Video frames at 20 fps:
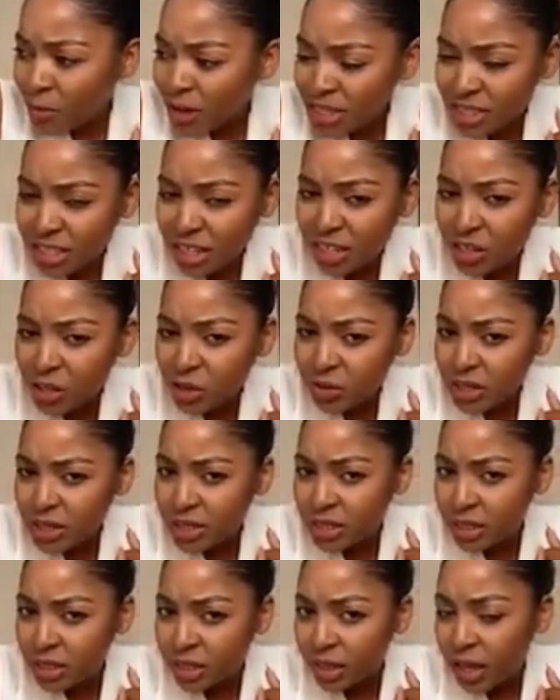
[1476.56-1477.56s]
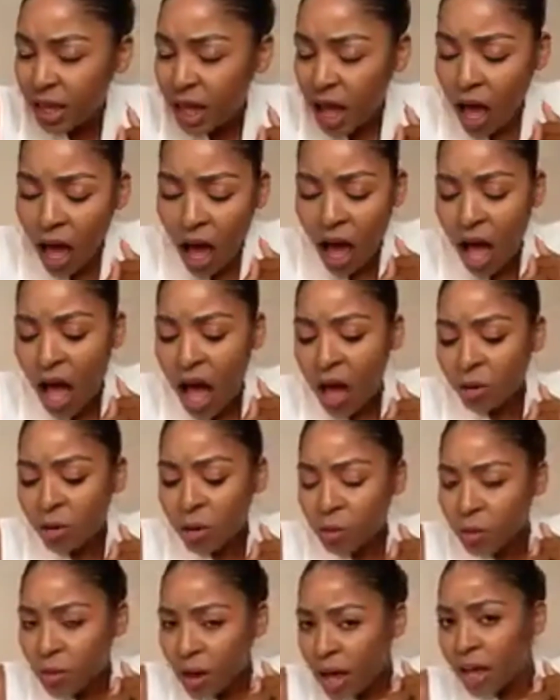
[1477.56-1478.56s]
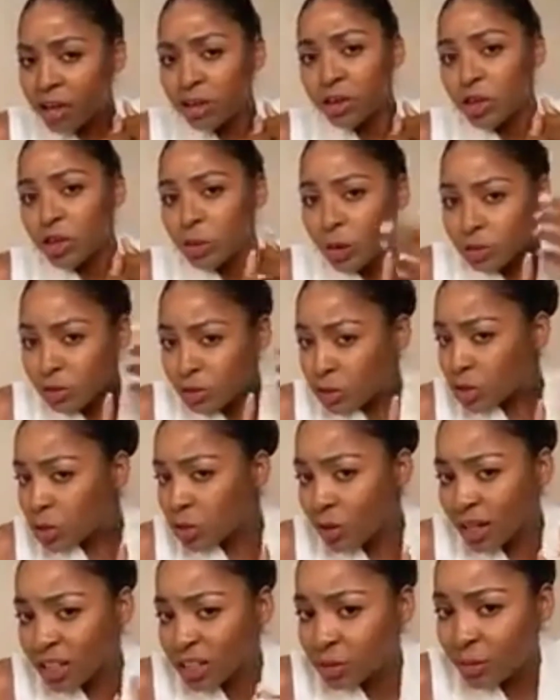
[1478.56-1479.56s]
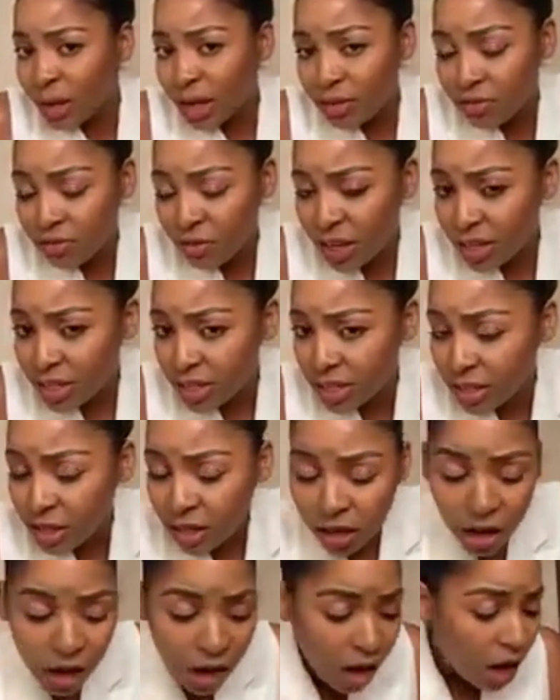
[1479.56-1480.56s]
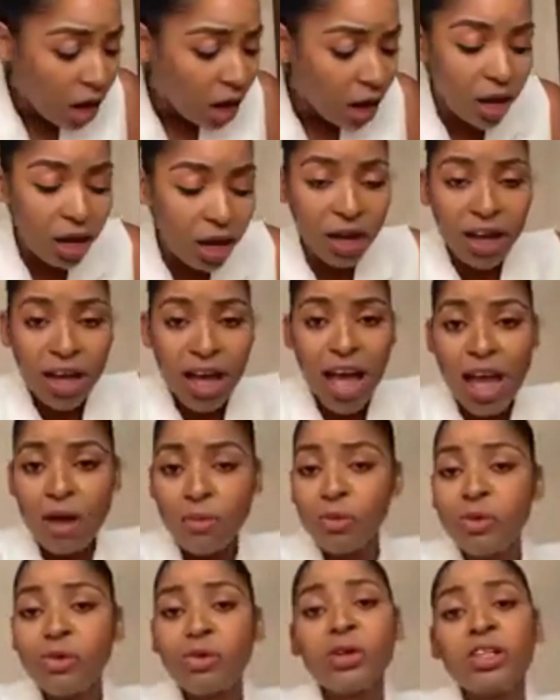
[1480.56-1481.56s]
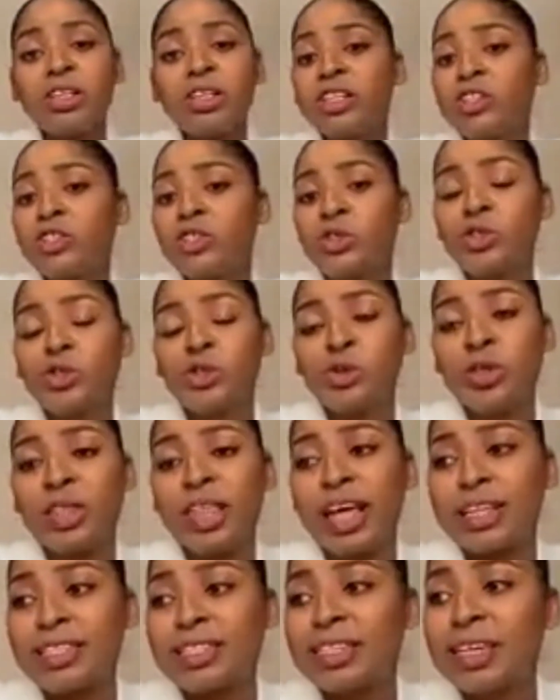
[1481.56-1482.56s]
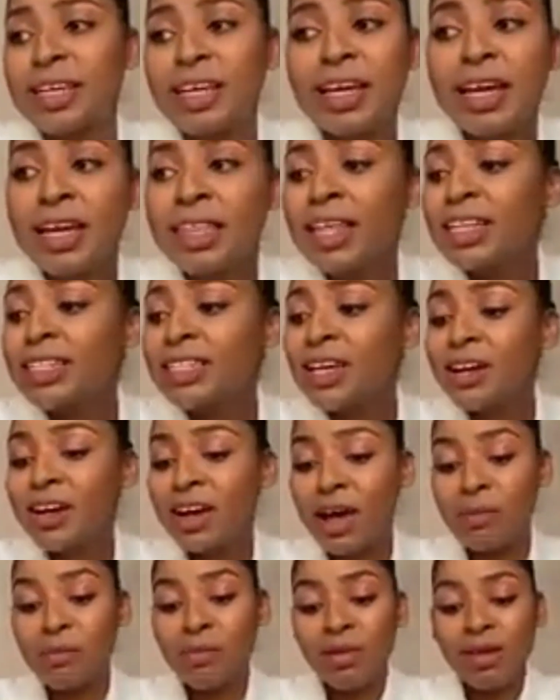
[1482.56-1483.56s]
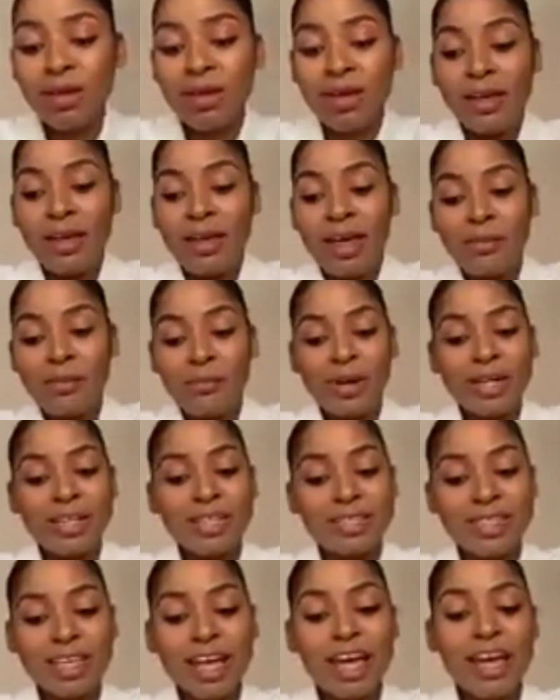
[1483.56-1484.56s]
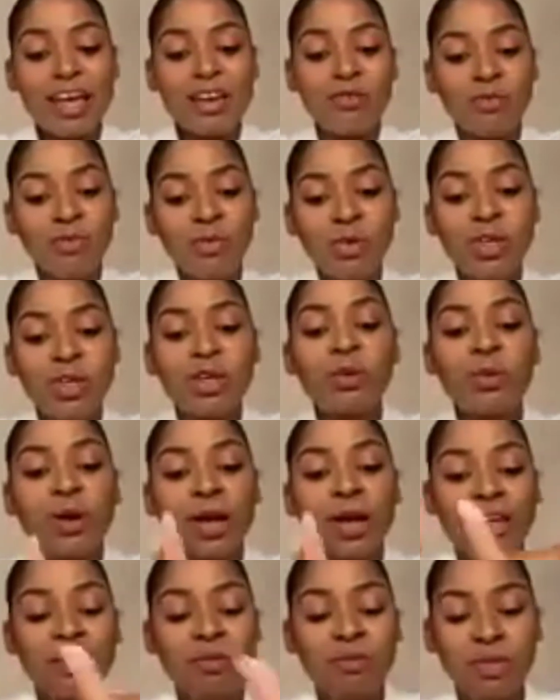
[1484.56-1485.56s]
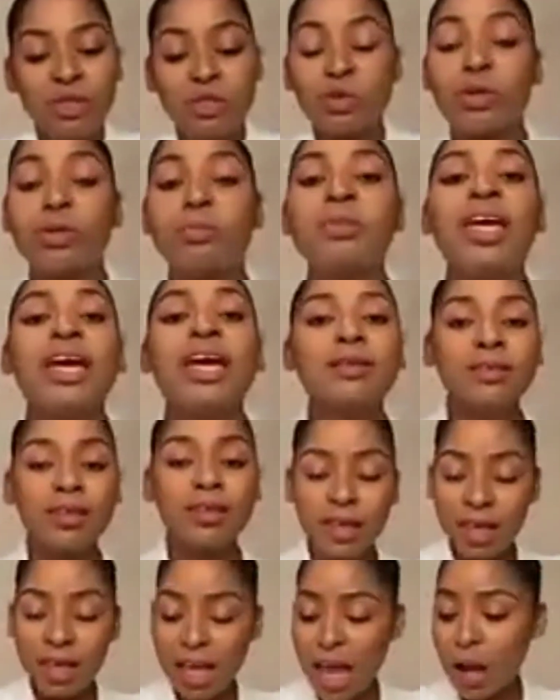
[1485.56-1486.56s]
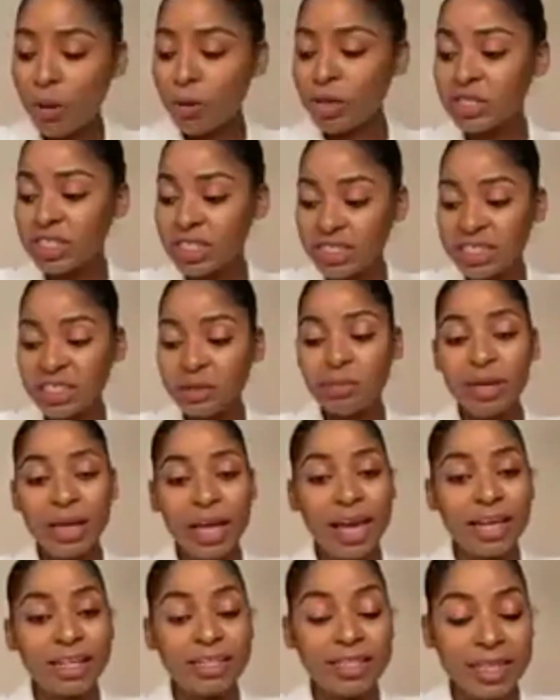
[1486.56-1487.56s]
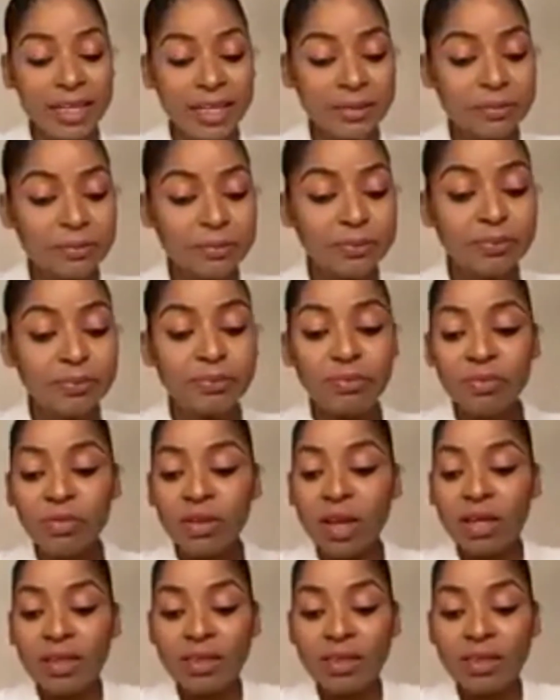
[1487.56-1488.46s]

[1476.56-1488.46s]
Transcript: I'm a security. You want to scratch my face? I will not let you do that. That's how come Palisa and Vui were in between. Me, I was seated behind there.